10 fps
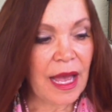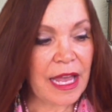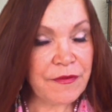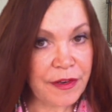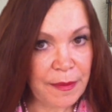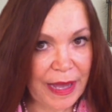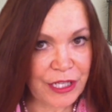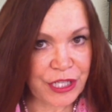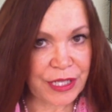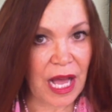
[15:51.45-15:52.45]

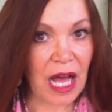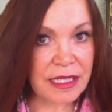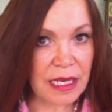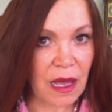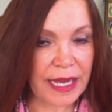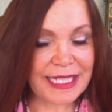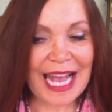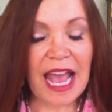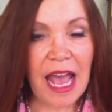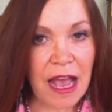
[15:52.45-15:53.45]
Inflammation underlies
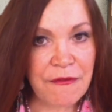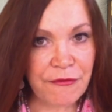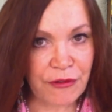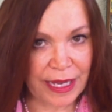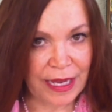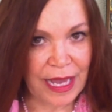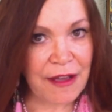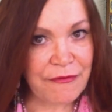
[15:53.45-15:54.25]
every